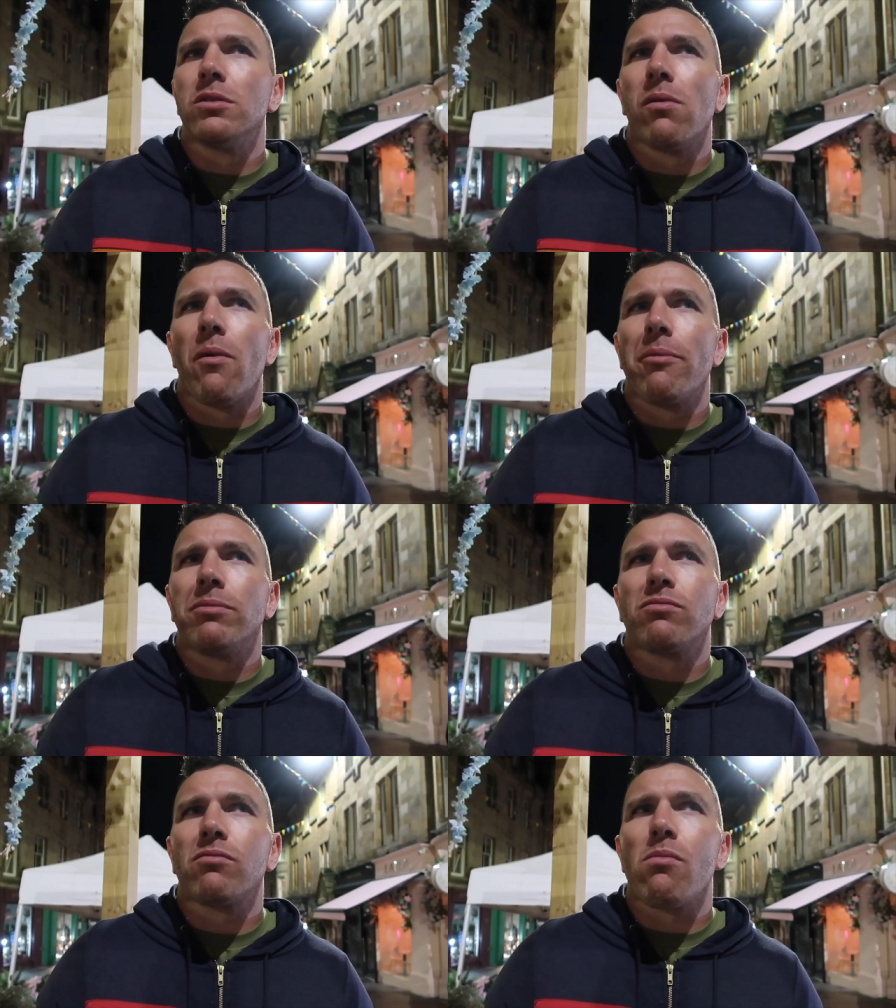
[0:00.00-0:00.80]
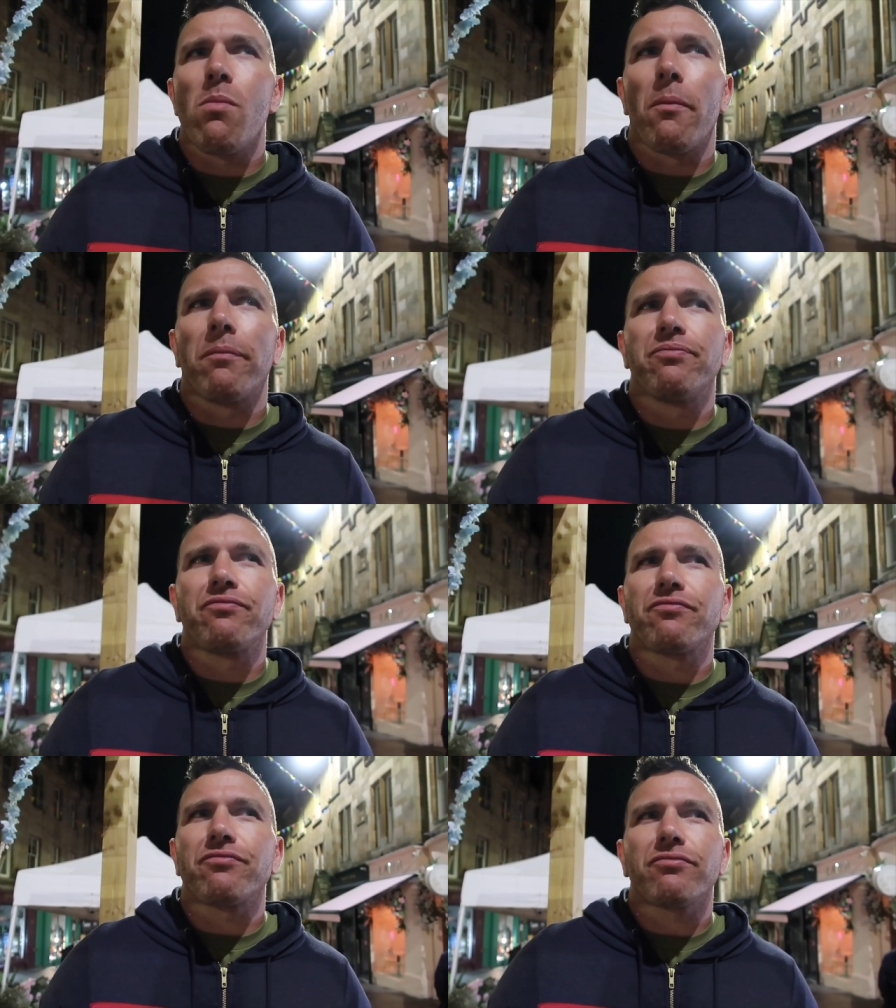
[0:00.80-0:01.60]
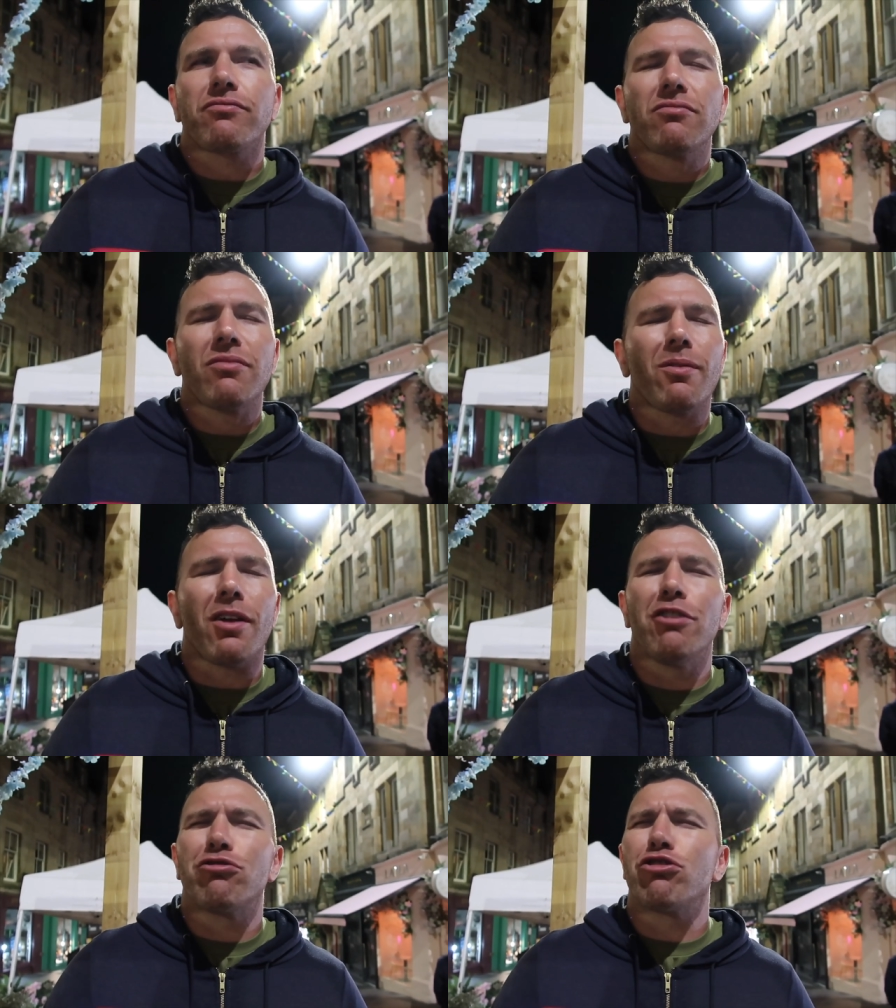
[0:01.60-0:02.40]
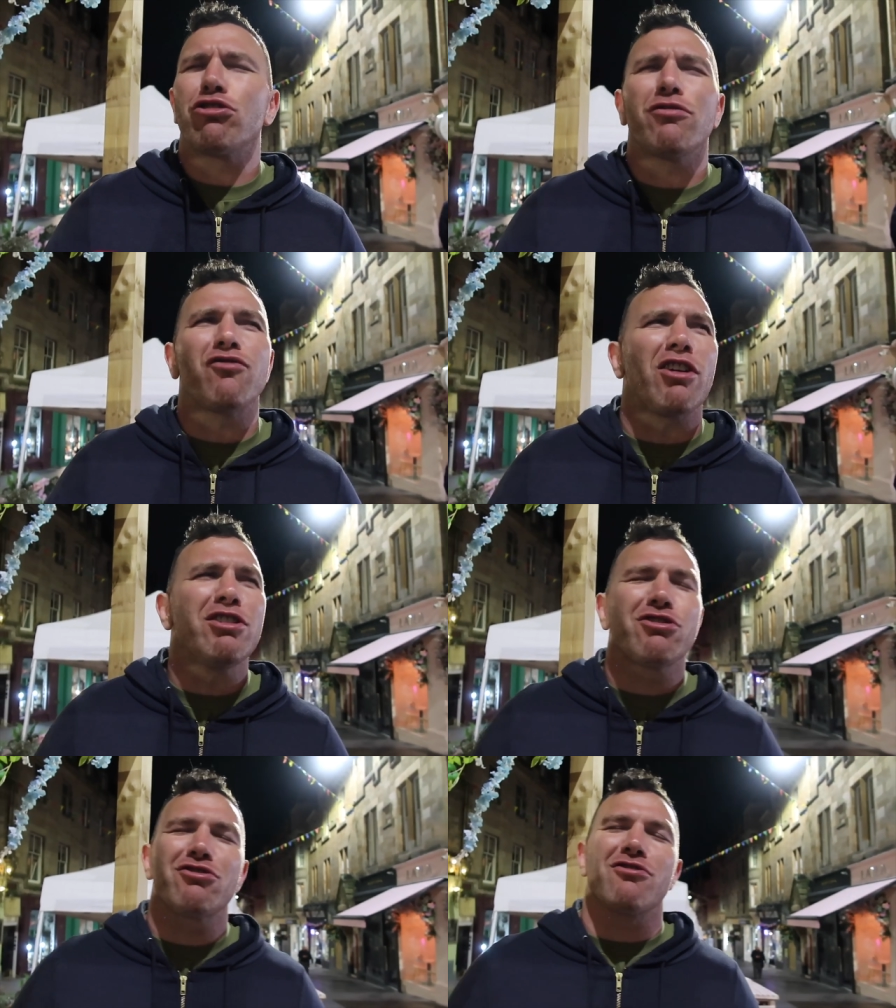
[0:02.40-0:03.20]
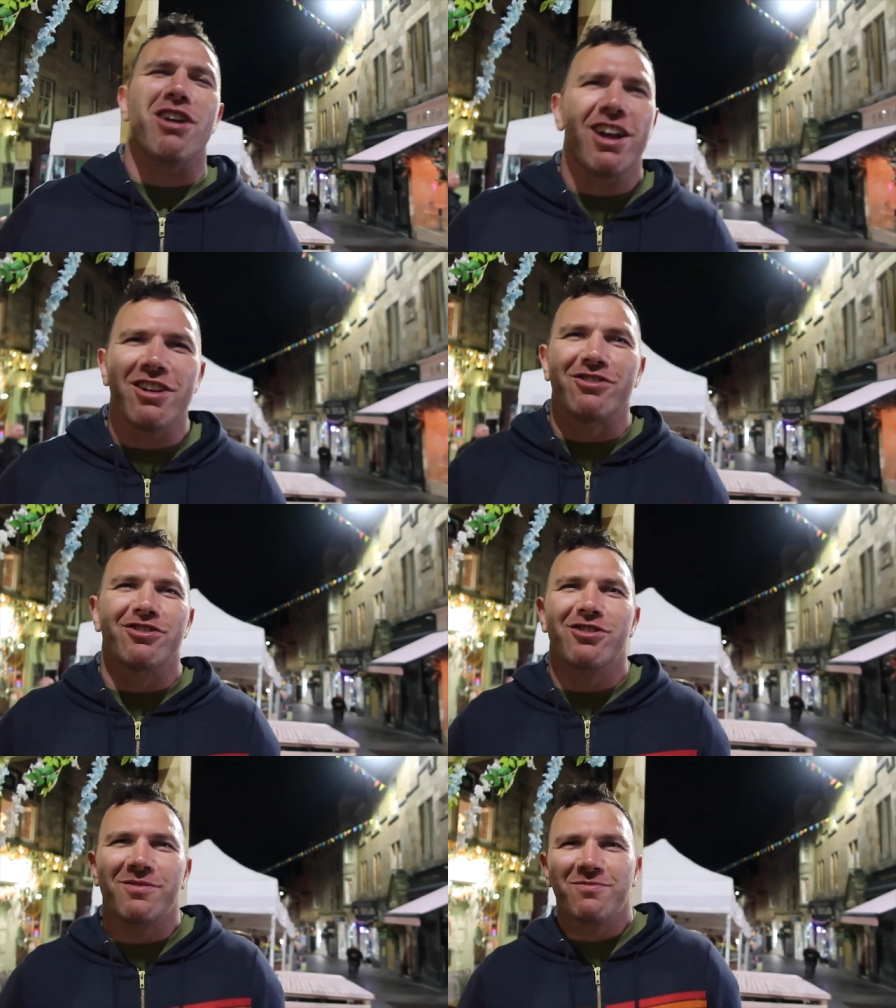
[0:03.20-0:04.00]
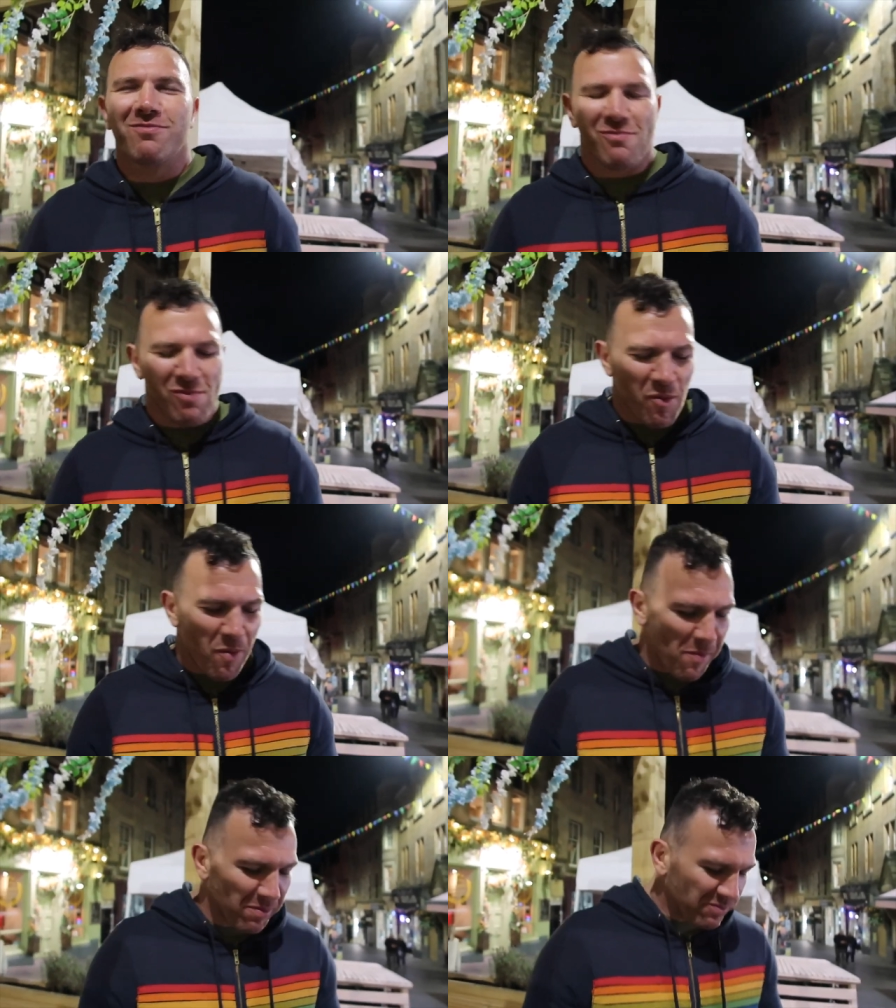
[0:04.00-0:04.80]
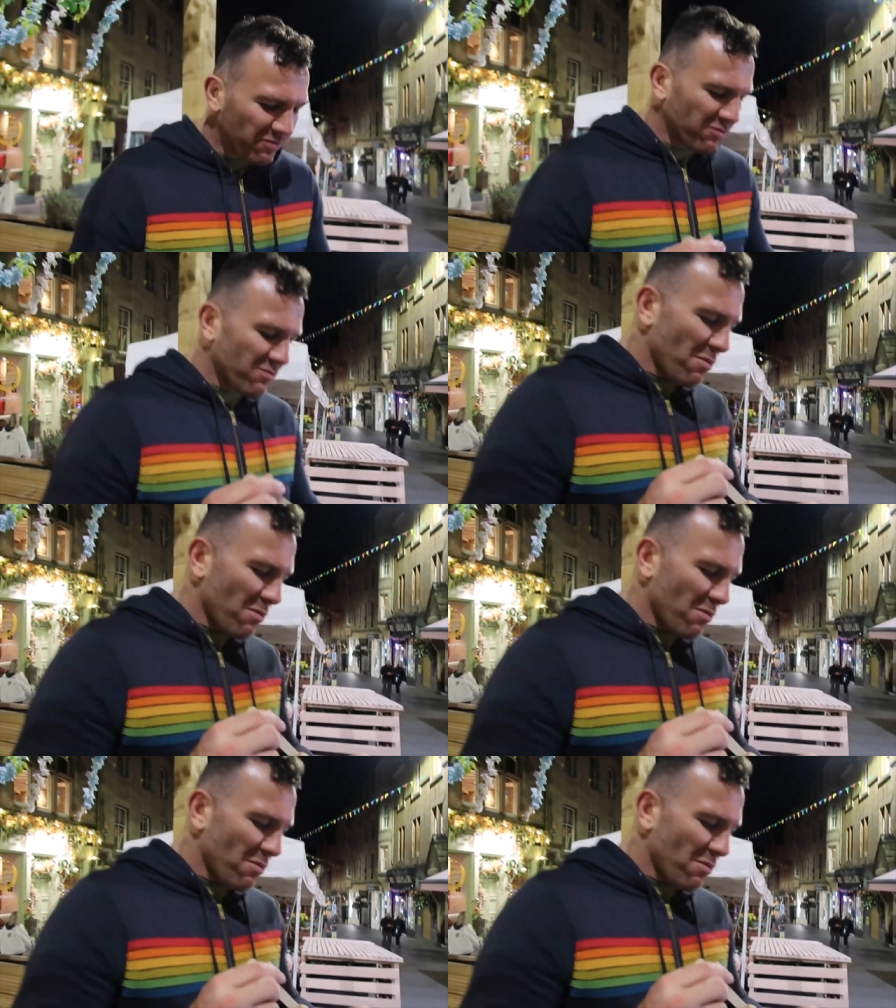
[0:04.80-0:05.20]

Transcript: The concentration. It's just very strange. Isn't it? I just think